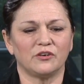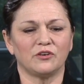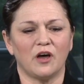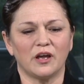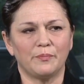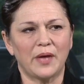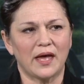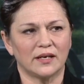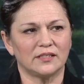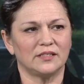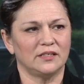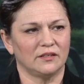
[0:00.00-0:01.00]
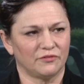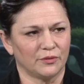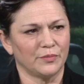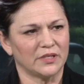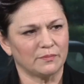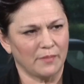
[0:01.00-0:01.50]
not a panacea for
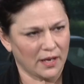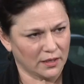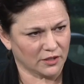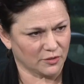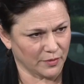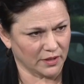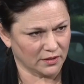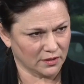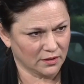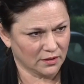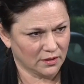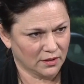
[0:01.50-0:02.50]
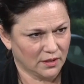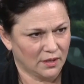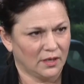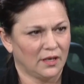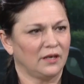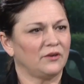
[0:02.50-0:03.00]
mismanagement.
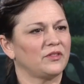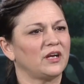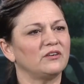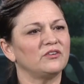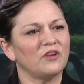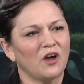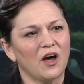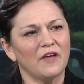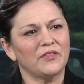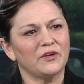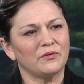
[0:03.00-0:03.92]
You know, they're not,